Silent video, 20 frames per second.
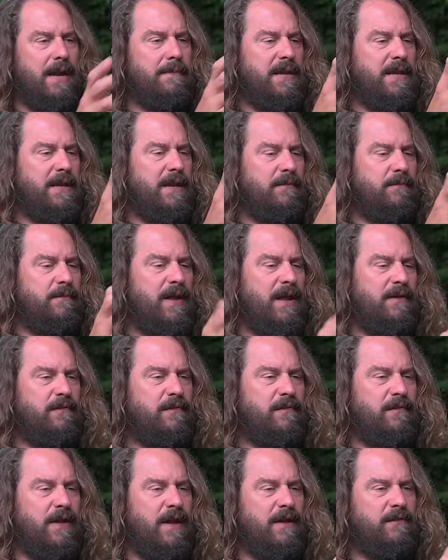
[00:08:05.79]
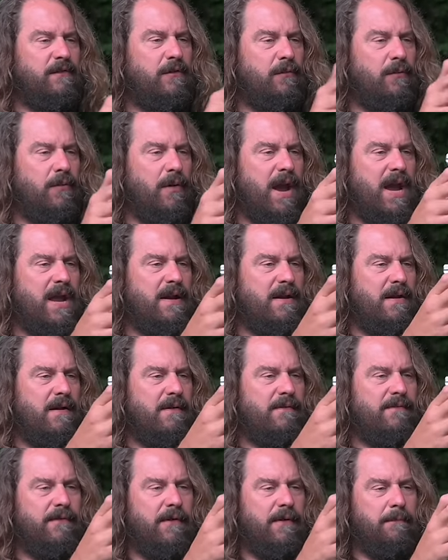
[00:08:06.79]
I mean, it, it's, it's great
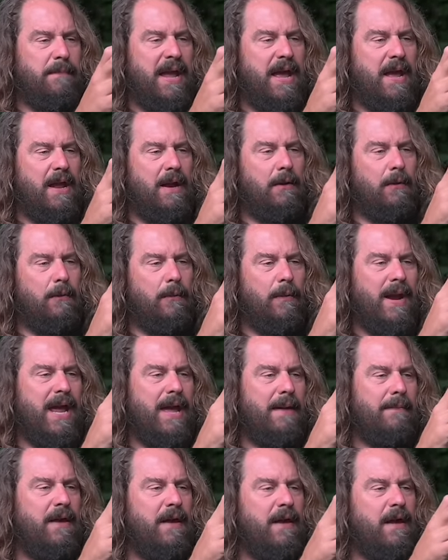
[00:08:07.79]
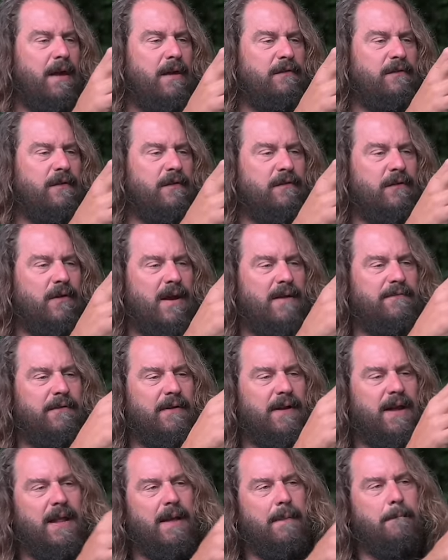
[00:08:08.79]
for panoramas, it's great
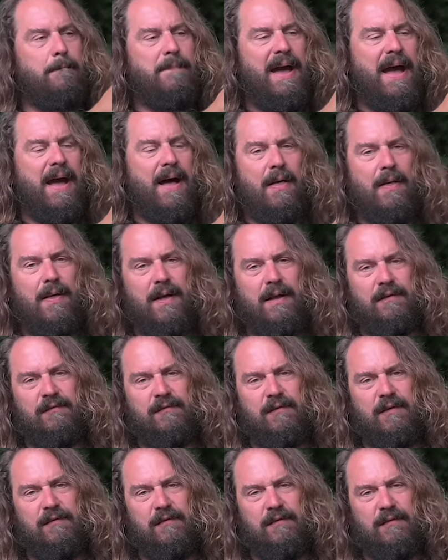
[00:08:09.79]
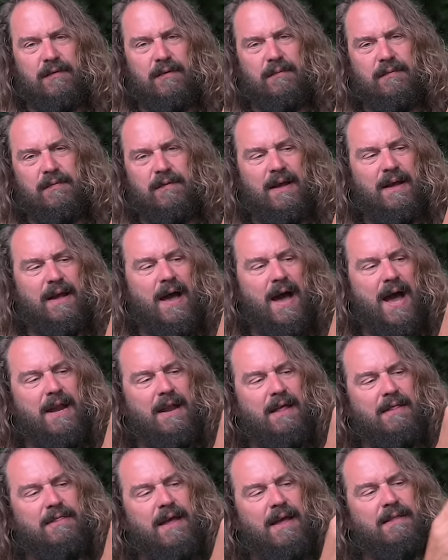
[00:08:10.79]
for getting balanced, it's the
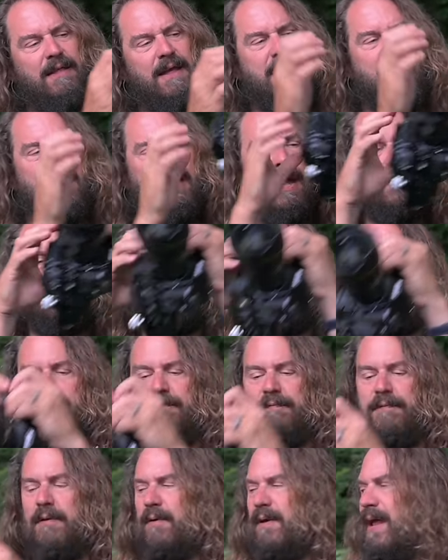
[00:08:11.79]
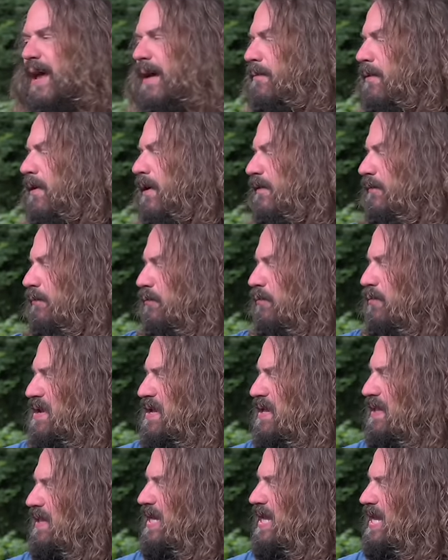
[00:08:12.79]
kind of thing that you get with the fluid head where it's
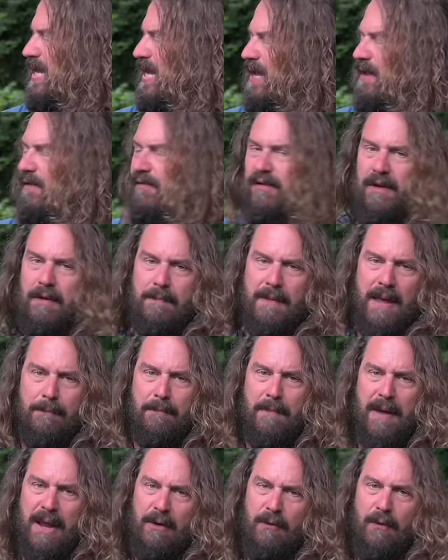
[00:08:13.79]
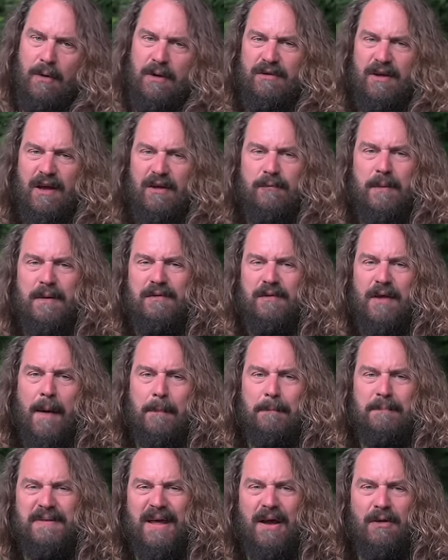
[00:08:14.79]
really easy to make micro adjustments
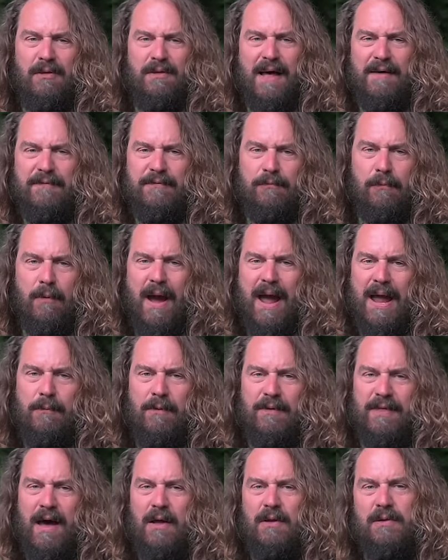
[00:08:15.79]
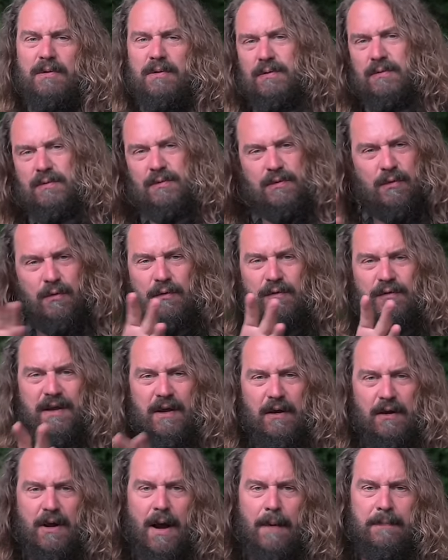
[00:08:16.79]
up, down, left, right without
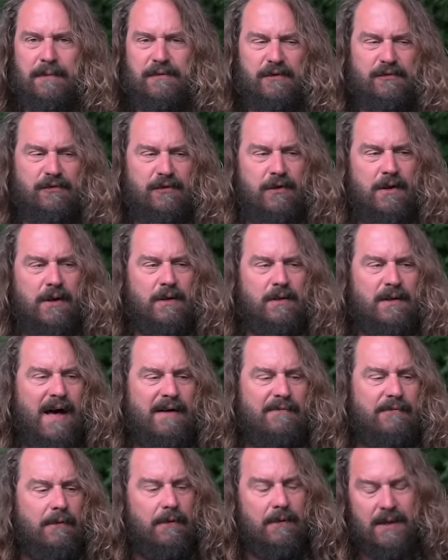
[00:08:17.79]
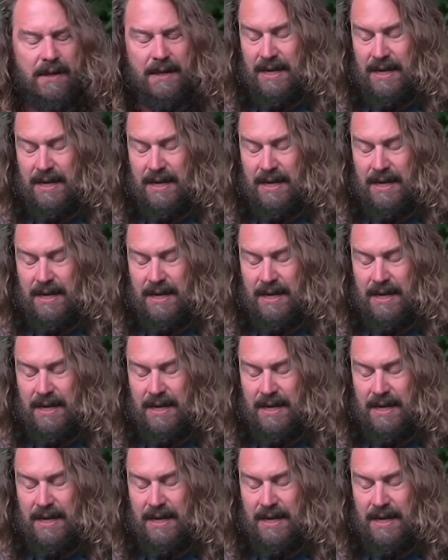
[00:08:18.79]
losing your composition or your level.